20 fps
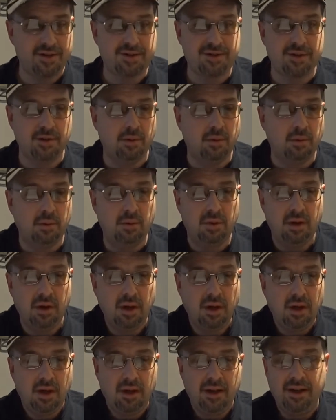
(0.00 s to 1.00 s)
So,
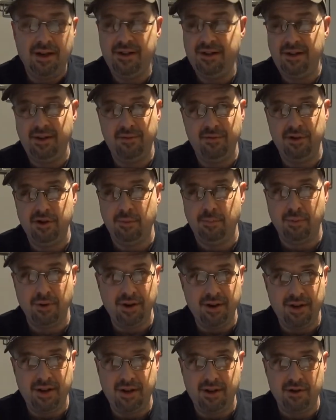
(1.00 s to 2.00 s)
and even your
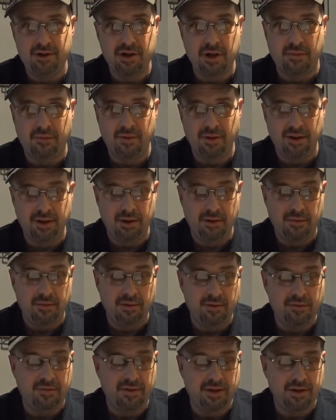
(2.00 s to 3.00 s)
breathing, your shuffling of
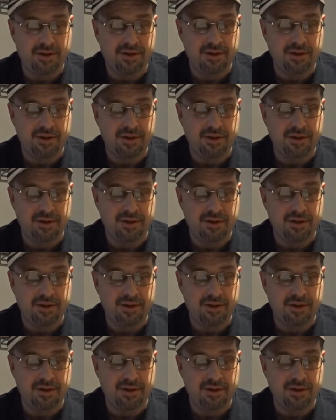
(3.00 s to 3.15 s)
your feet.